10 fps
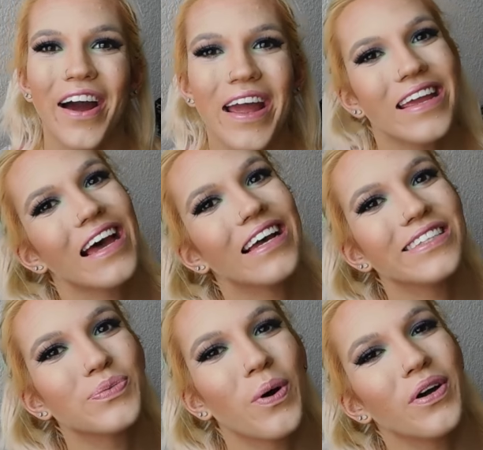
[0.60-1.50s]
Alright
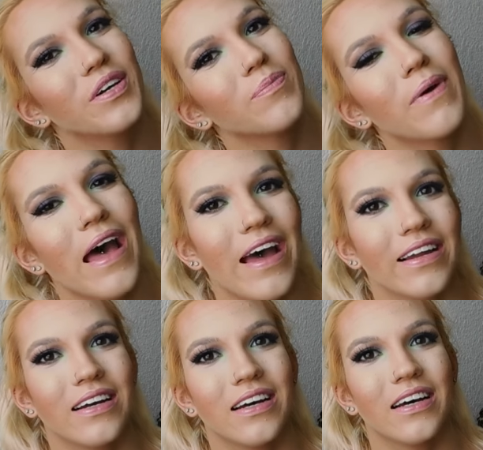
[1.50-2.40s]
guys, welcome
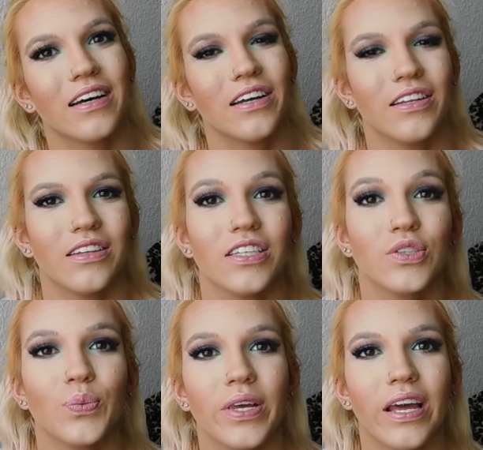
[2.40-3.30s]
back.
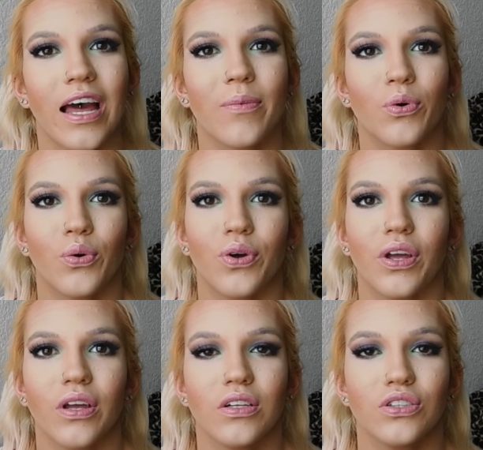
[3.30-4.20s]
This week I'm
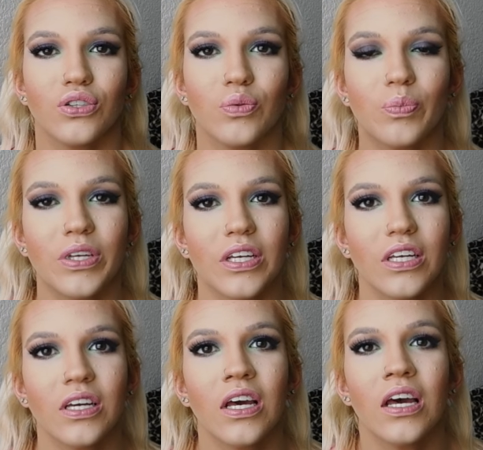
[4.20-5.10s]
going to
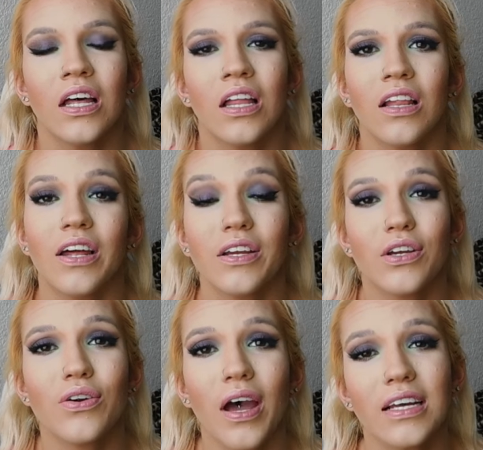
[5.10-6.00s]
be letting
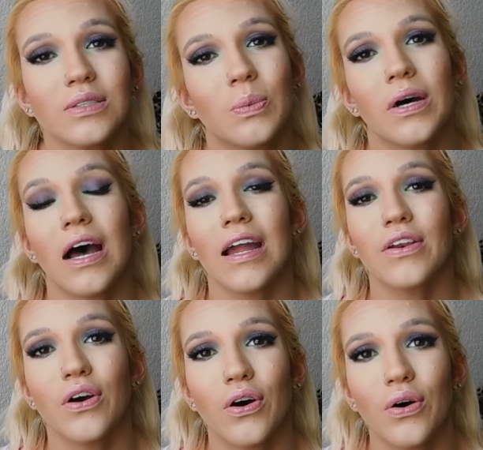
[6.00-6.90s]
you guys what I
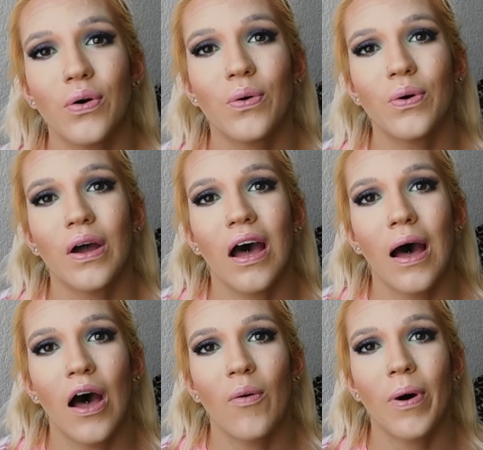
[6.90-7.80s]
know
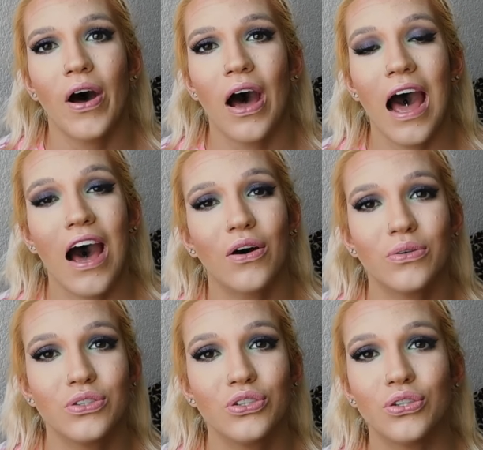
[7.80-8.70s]
about
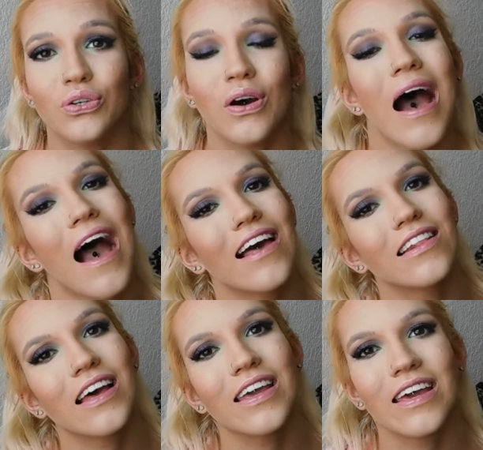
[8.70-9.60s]
how to
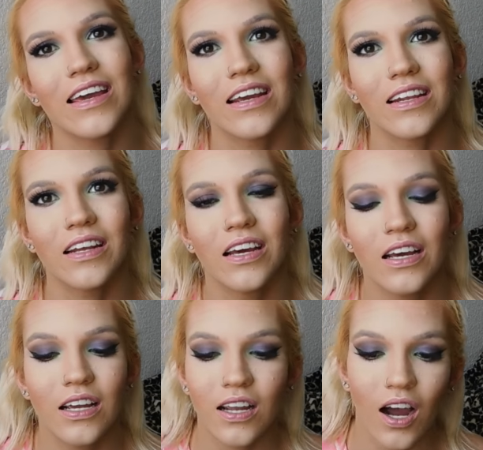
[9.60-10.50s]
highlight and
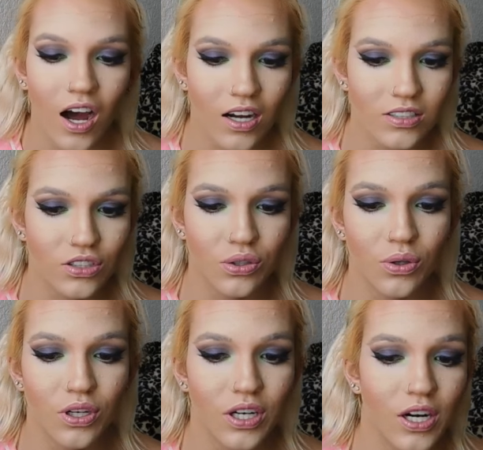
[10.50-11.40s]

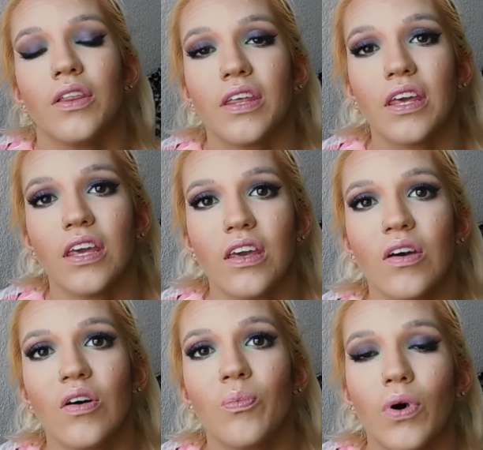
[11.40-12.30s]
contour.
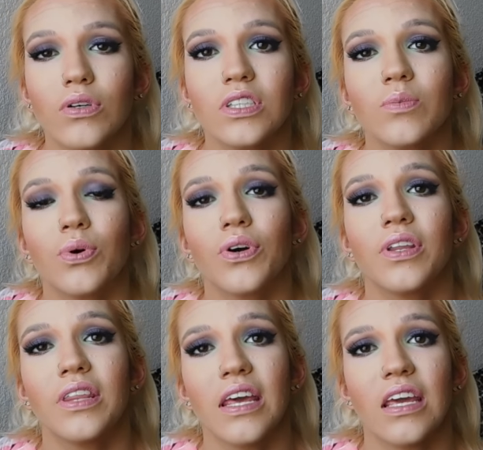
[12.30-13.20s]
The most
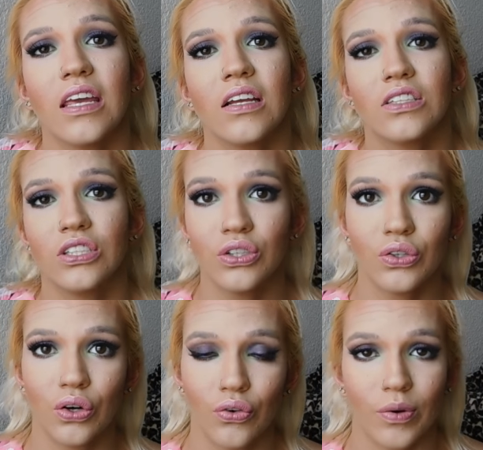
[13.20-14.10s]
important thing
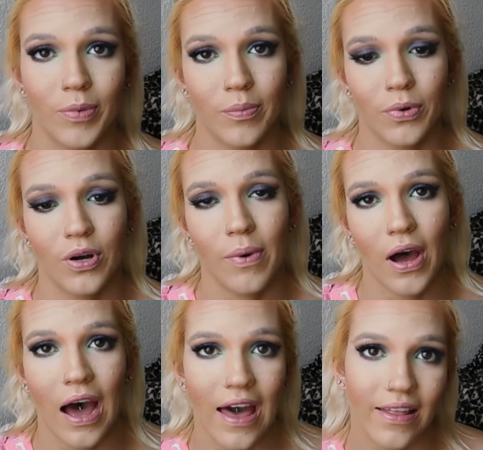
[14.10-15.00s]
to remember
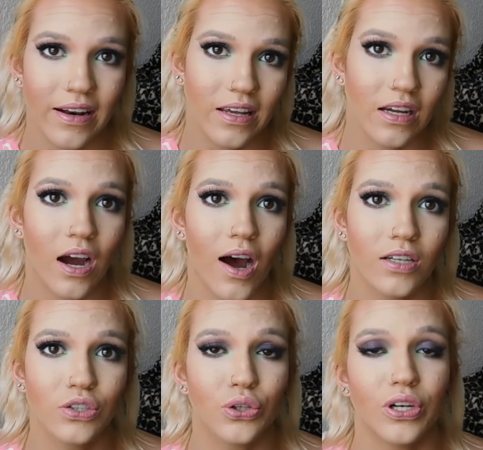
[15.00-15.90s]
about highlighting and
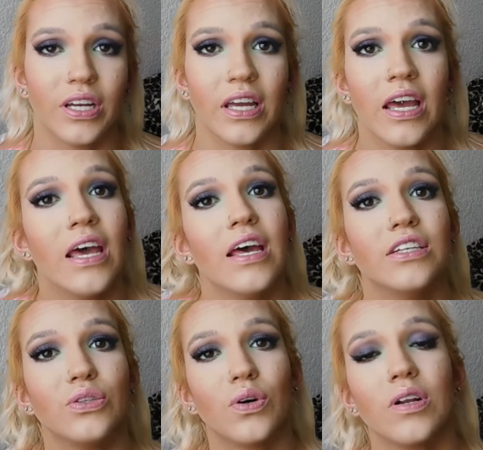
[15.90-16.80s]
contouring
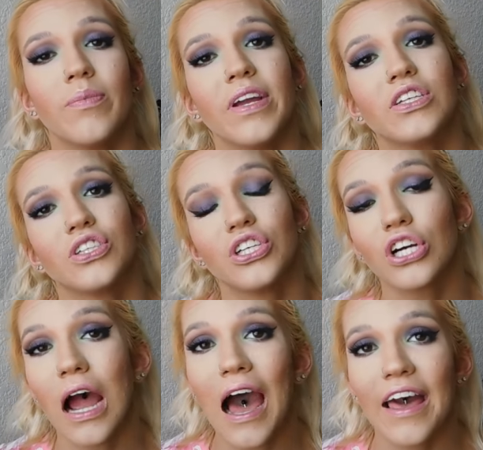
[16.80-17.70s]
is you want to make sure
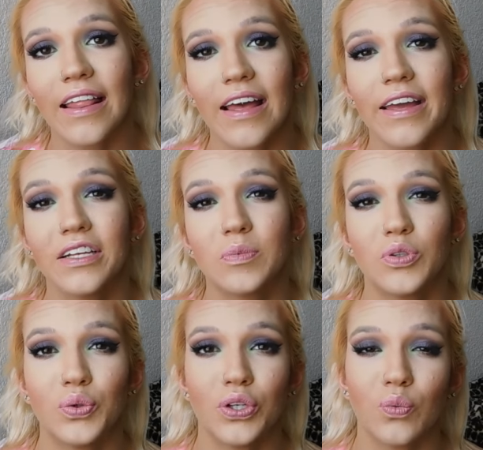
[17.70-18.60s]
your highlight is
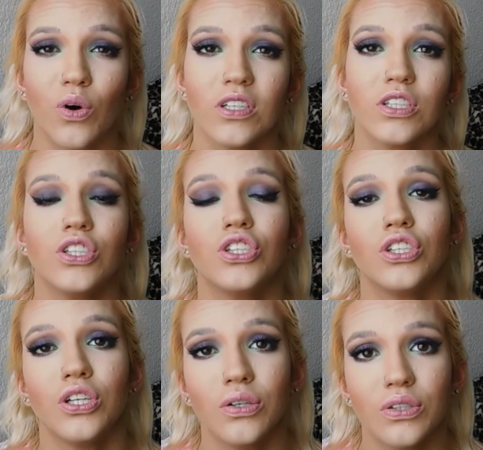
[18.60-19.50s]
between 1 to
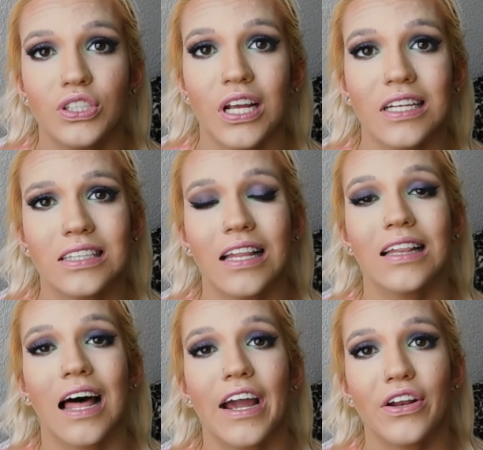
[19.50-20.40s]
2 shades
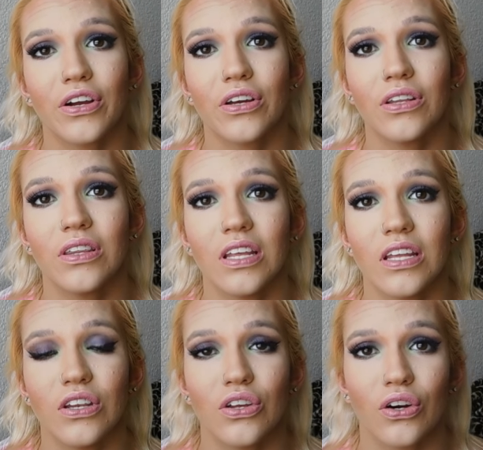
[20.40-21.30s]
lighter
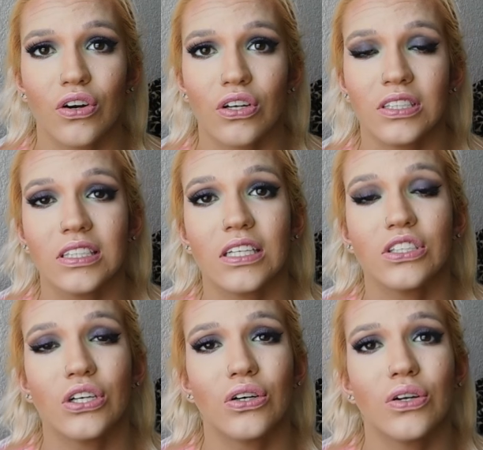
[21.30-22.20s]
than your skin
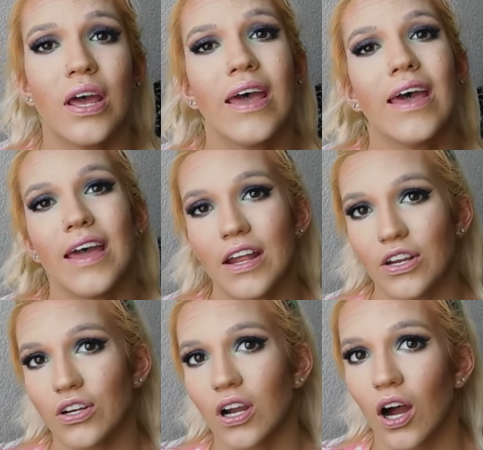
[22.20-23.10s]
tone and
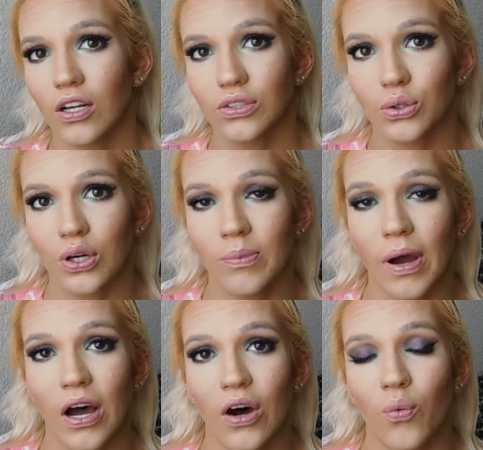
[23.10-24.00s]
your contour
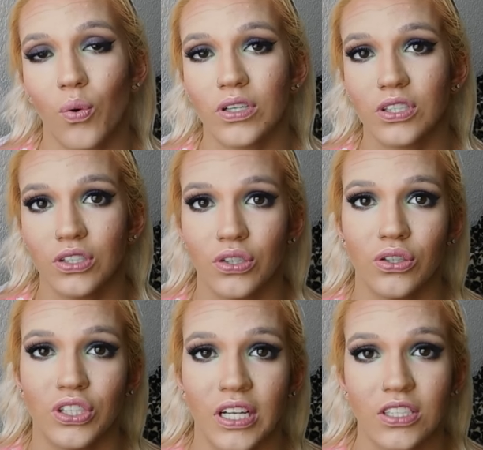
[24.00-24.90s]
about 1 to 2
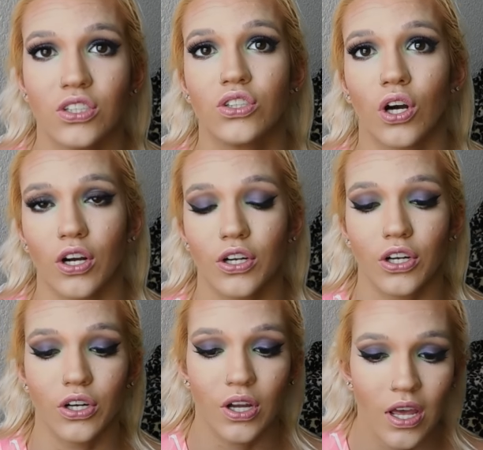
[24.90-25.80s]
shades
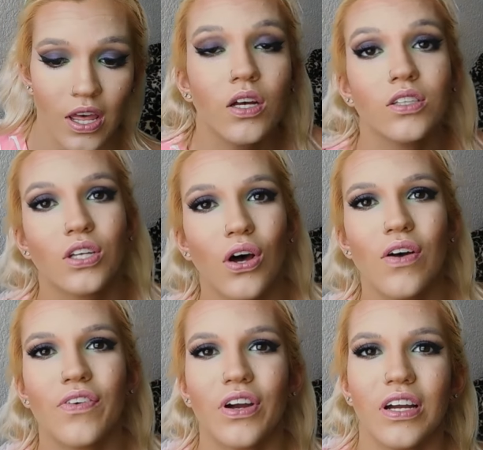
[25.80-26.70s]
darker. So
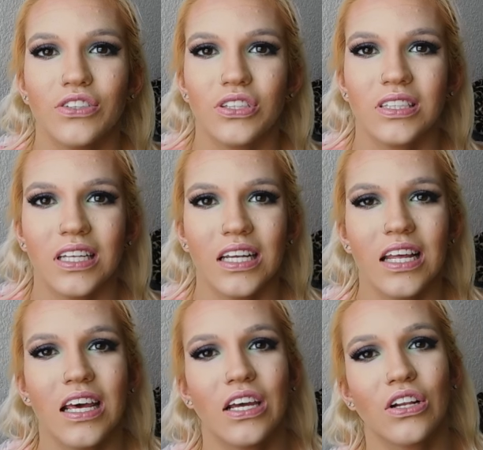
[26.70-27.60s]
if you're interested
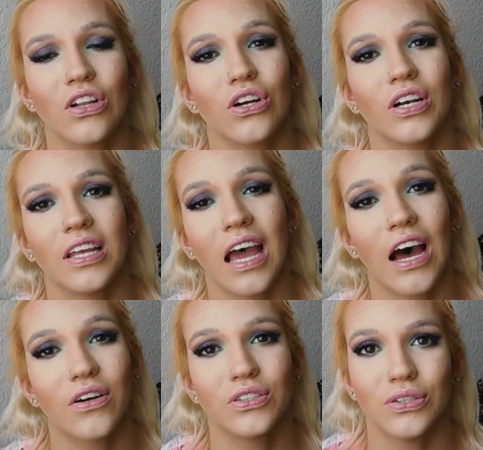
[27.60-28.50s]
in learning
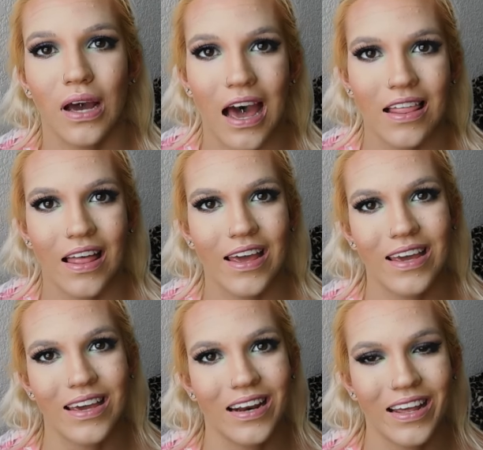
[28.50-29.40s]
how to highlight
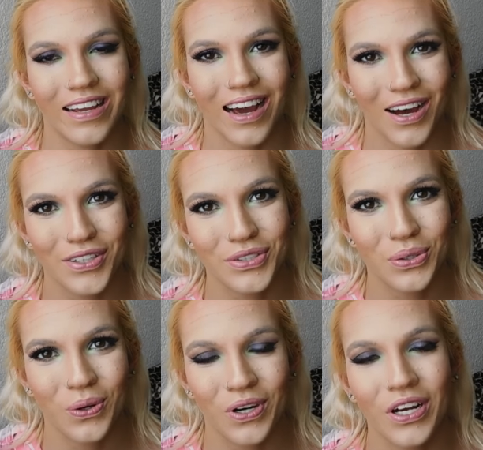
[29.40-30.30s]
and
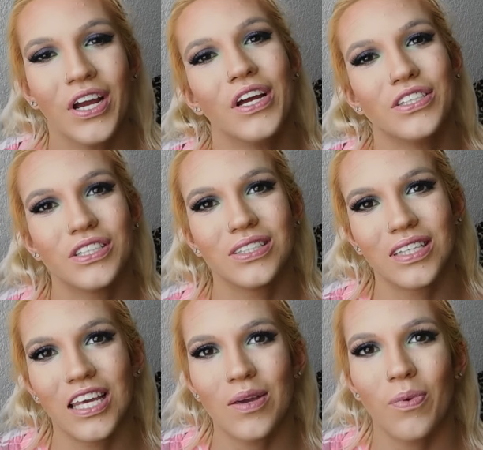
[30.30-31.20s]
contour, just
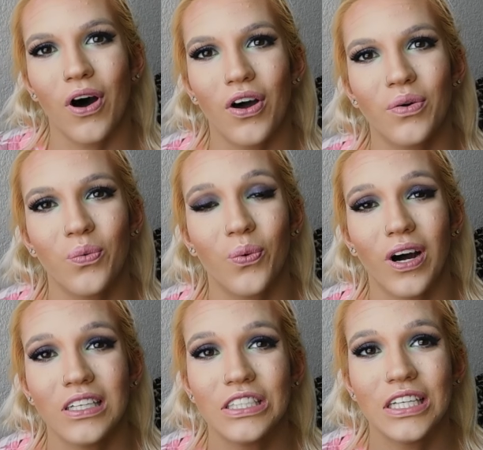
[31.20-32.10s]
keep on
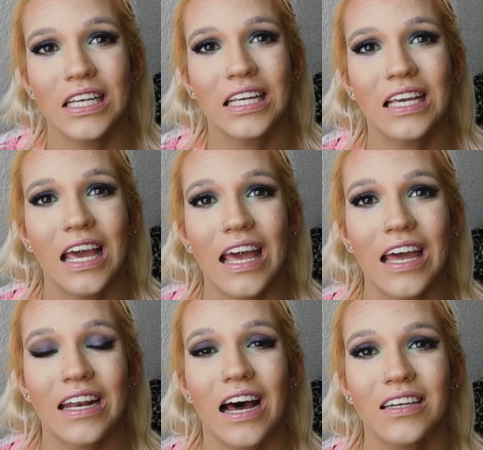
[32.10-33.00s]
watching
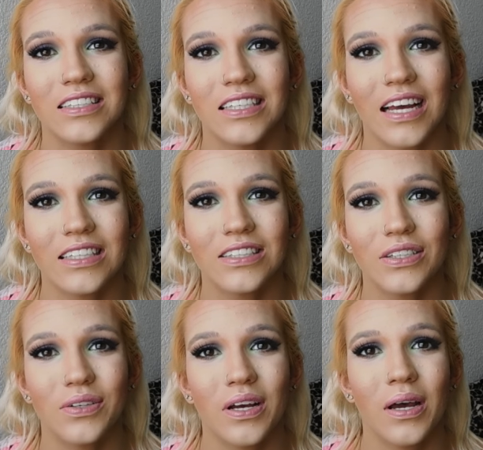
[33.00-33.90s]
and I'll see you guys
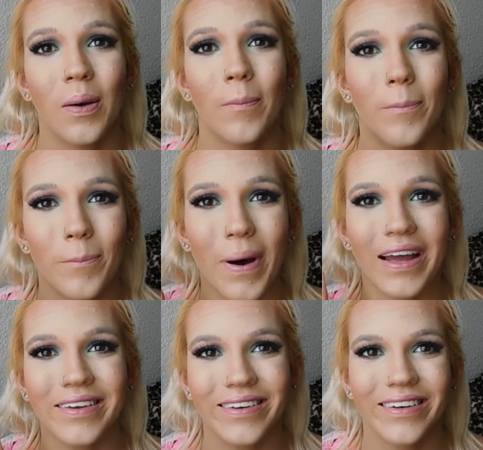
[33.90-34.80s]
soon. Bye!